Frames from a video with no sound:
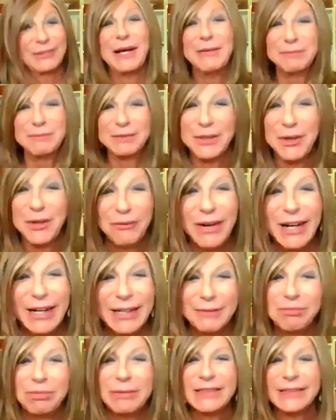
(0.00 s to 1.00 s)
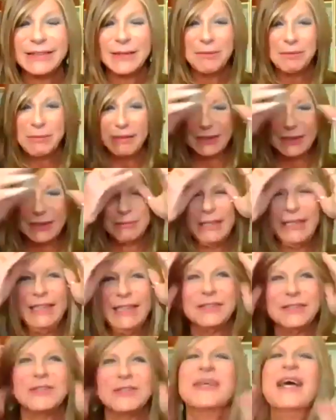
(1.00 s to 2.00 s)
I'm so ready. Please send me some
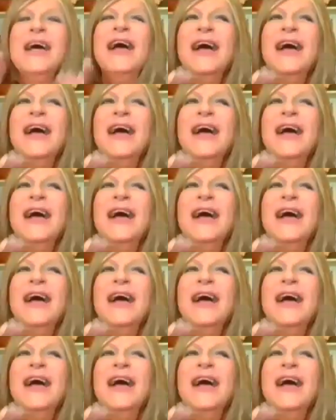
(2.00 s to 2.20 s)
teachers.